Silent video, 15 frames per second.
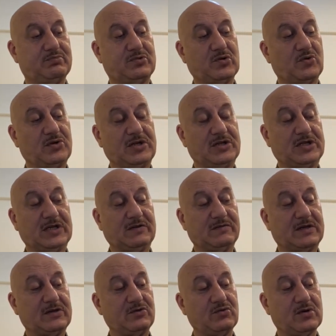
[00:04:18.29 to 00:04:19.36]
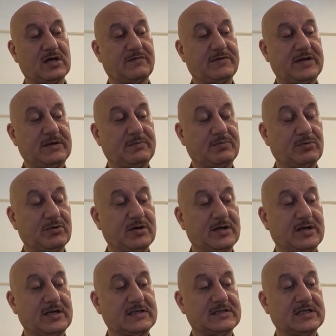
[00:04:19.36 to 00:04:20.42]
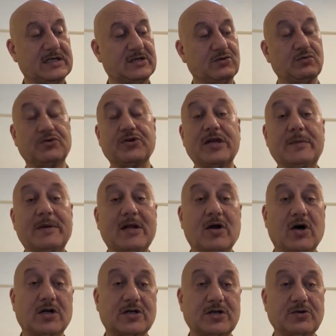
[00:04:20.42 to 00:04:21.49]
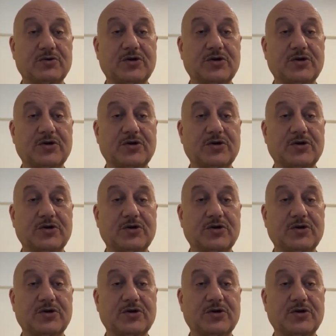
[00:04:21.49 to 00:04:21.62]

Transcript: the only thing when you are very poor is that you dream a lot you